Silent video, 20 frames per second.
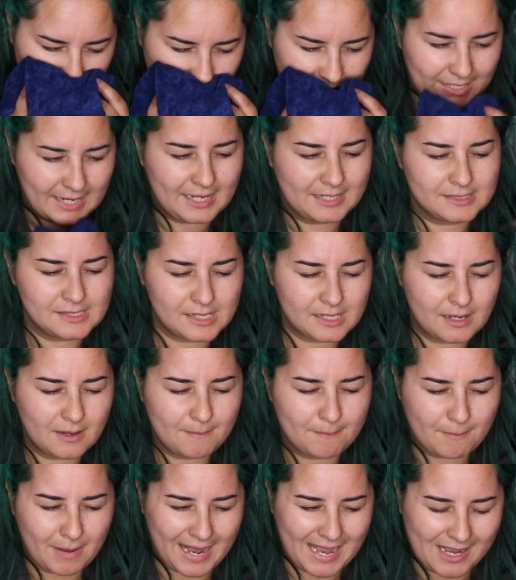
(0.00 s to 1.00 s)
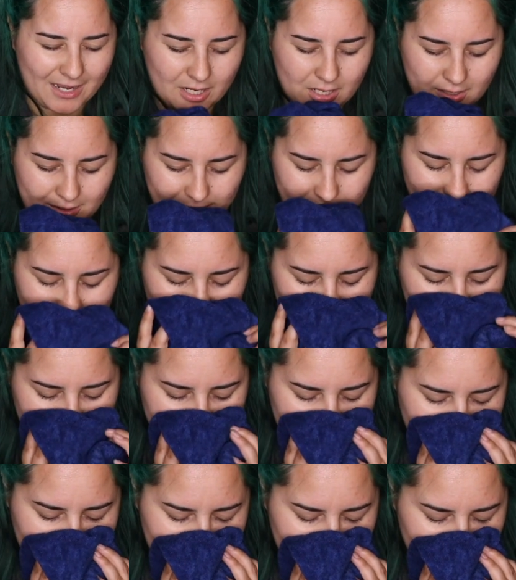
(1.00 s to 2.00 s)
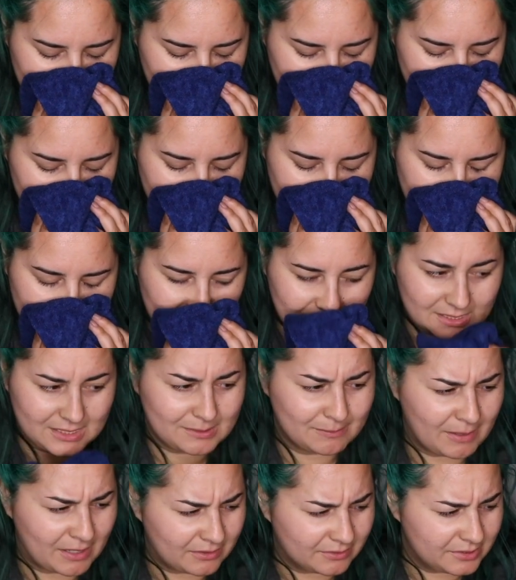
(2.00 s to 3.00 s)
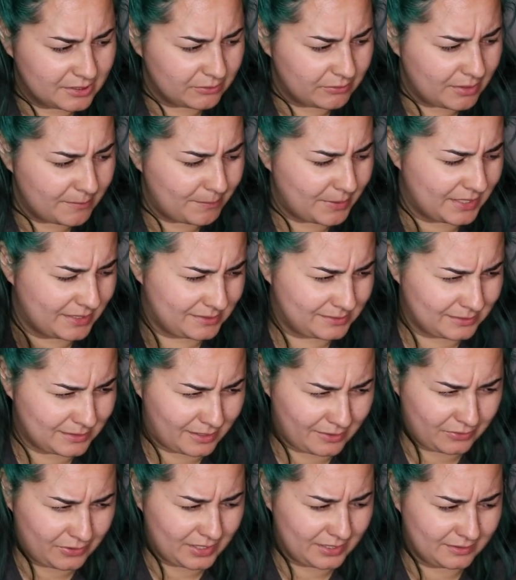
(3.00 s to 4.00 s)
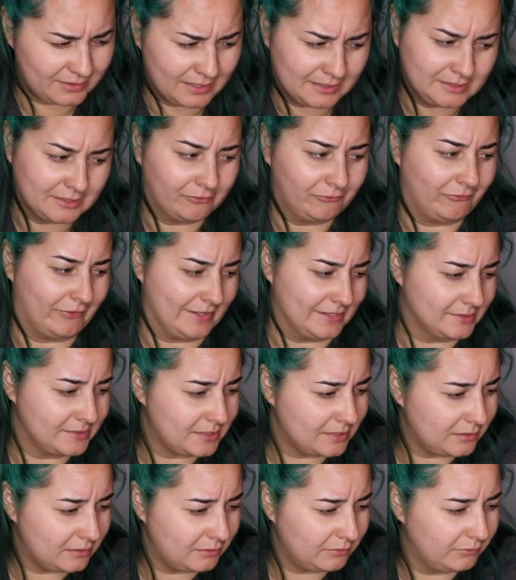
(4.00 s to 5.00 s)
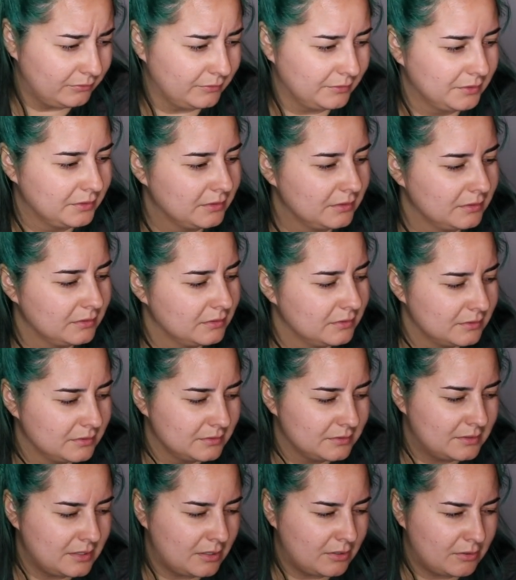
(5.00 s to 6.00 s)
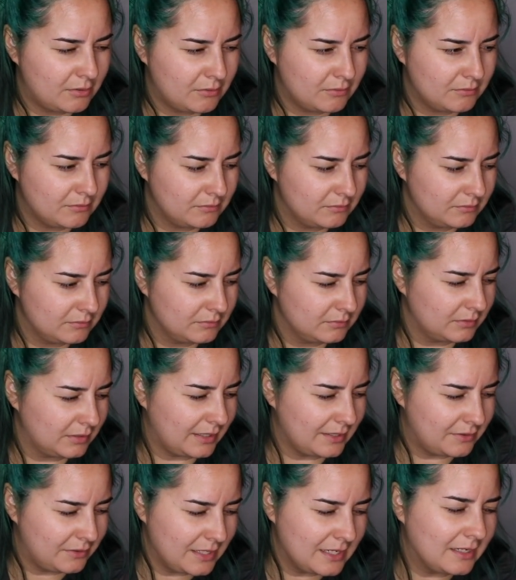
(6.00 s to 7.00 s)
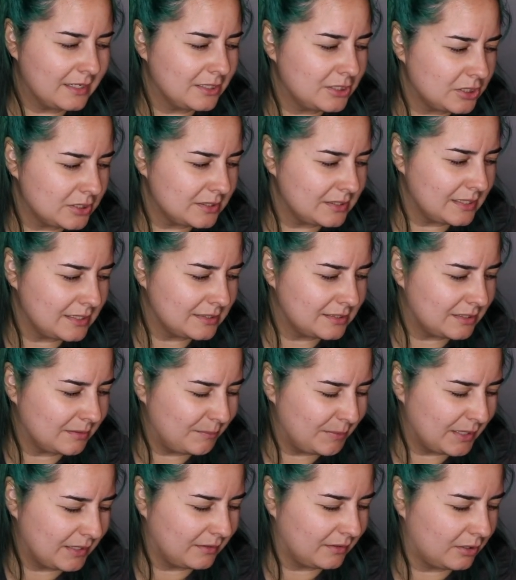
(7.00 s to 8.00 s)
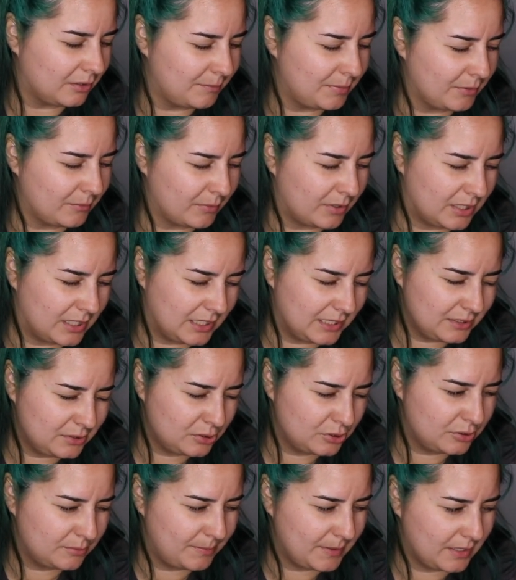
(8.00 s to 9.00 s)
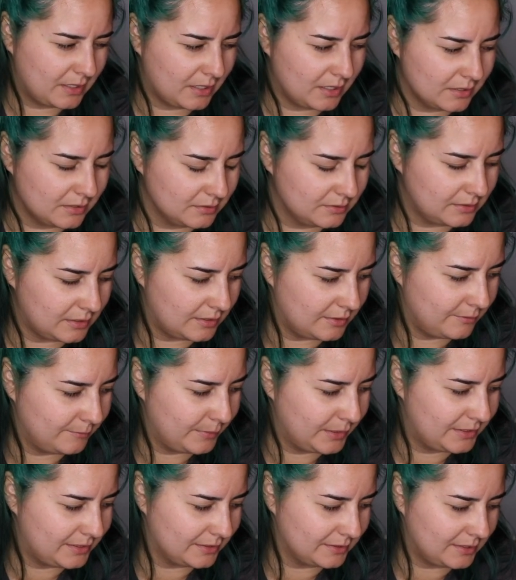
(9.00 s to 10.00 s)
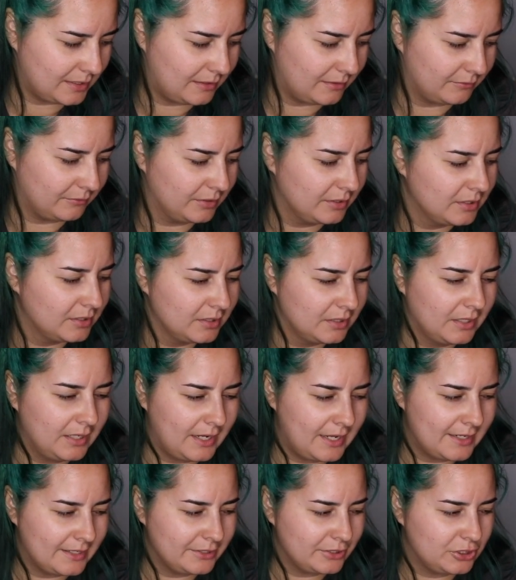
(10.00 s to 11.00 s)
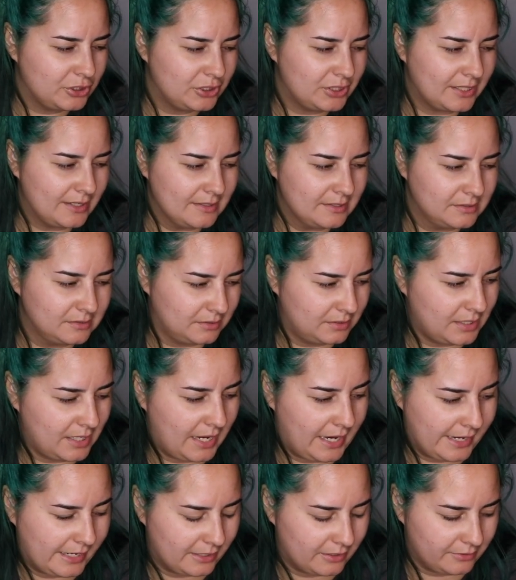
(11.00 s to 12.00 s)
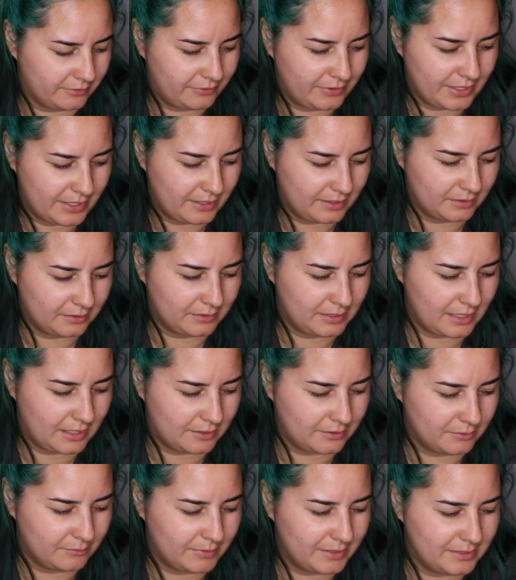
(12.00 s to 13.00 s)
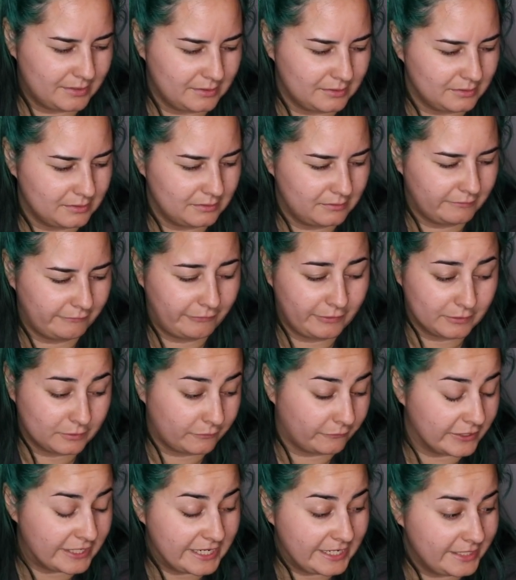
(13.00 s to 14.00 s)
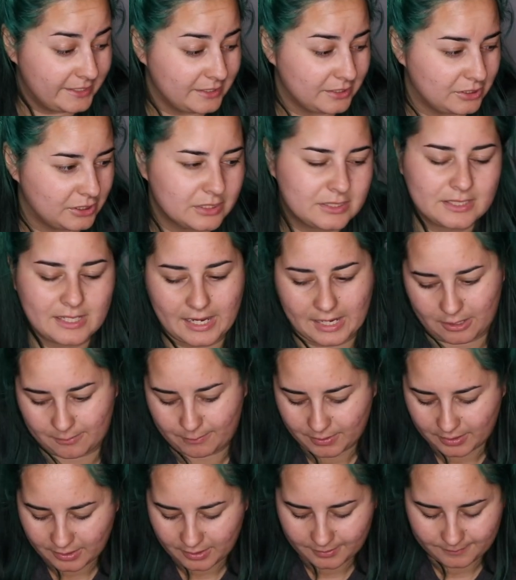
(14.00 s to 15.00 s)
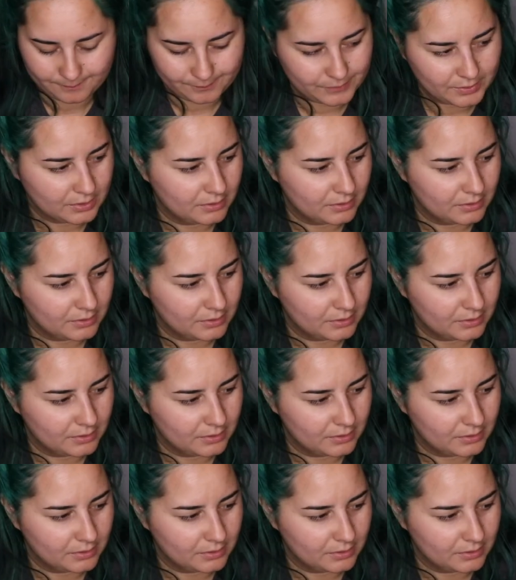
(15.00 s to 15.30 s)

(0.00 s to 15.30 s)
It has like a minor smell to it, but it's nothing that's offensive. So I think it just needs to be a little bit washed because um, it does have, and it's just the hair thing. The other one feels fine, it's just the hair part.